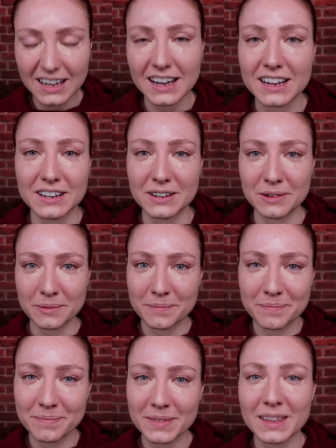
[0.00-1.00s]
I don't know.
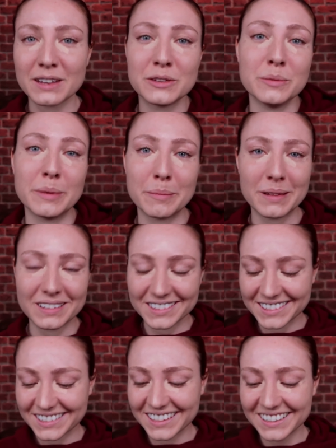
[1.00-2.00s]
I do my
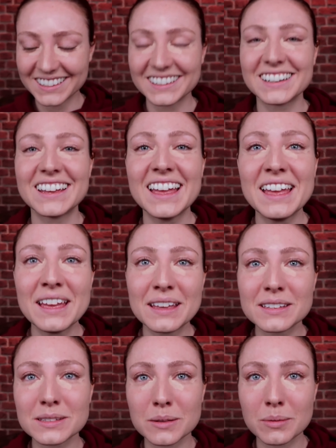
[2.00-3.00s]
best.
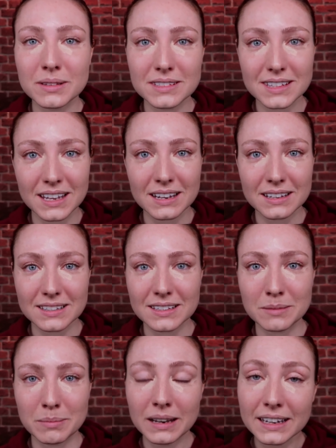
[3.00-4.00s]
So once that is
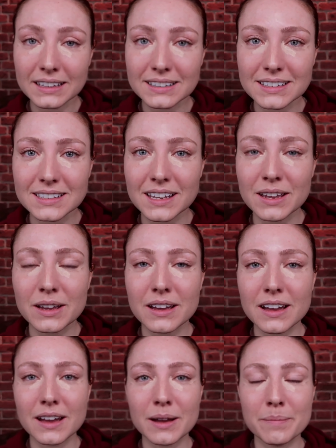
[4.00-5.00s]
in place,
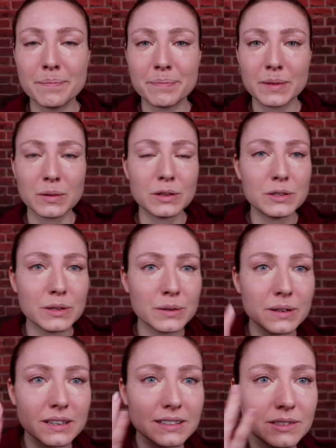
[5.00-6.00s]
what you do
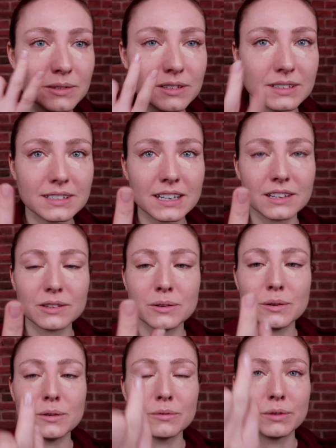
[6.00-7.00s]
is you just take
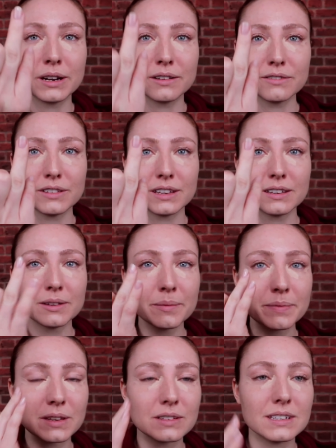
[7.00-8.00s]
your ring finger,
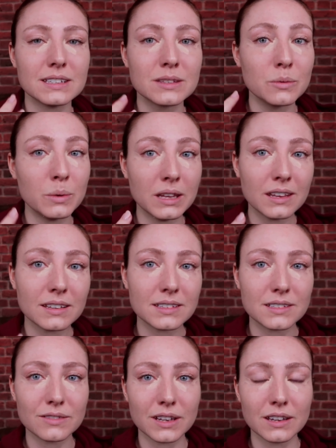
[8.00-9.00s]
because it's the
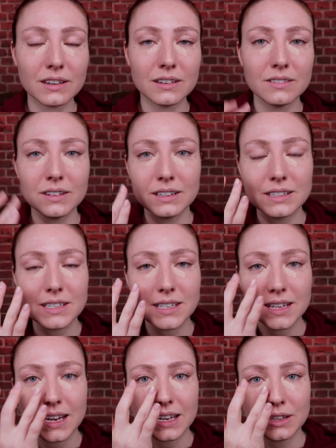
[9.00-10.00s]
weakest finger and
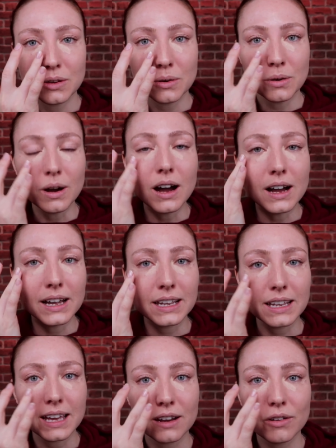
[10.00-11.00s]
your
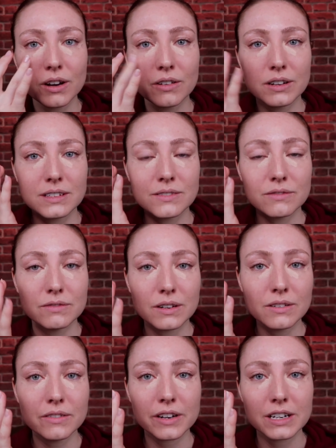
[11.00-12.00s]
eye area is
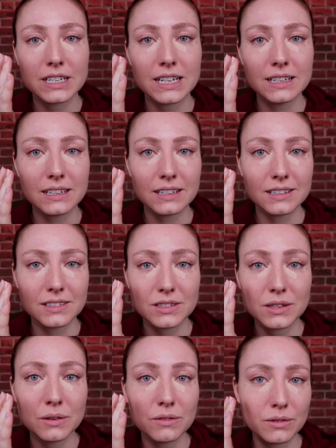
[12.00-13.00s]
very, very delicate,
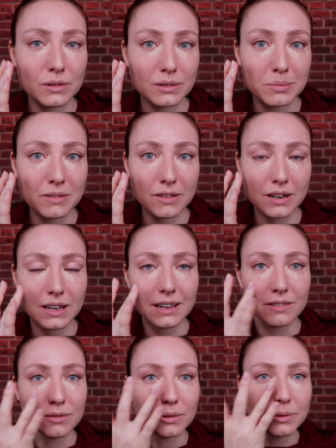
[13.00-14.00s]
so you've got to be very
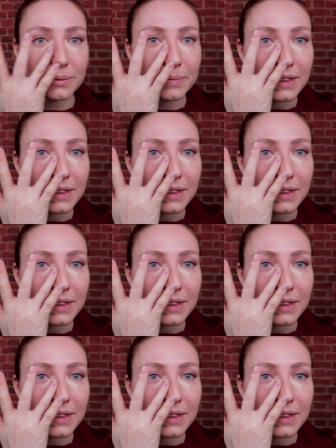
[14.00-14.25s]
careful.